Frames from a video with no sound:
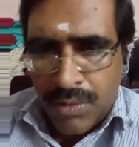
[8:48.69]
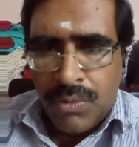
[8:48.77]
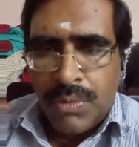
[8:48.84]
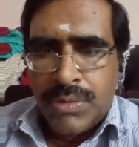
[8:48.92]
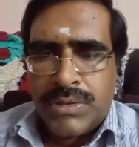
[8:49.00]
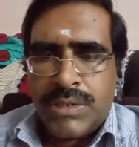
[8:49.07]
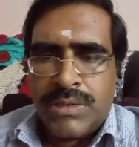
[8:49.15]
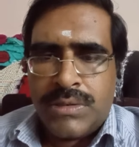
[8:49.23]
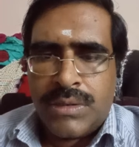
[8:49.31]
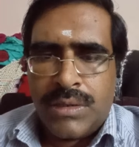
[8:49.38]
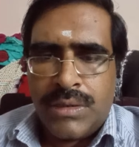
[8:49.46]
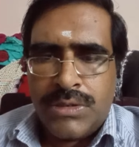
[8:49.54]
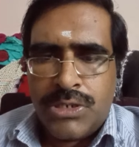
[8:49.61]

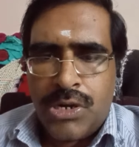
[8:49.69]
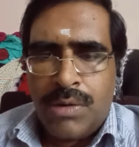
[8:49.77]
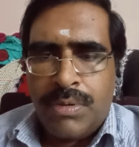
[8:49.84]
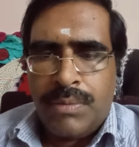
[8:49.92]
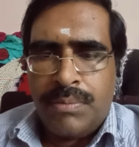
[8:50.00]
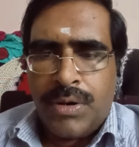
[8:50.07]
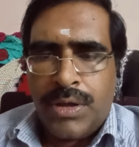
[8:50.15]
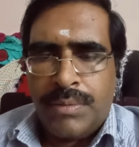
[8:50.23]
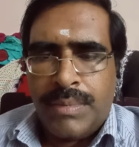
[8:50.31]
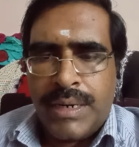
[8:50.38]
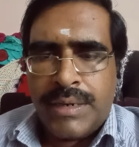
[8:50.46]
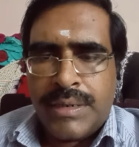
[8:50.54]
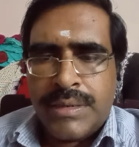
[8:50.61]
overseas job
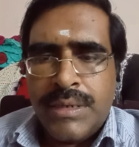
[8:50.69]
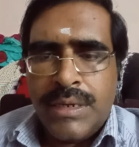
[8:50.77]
employment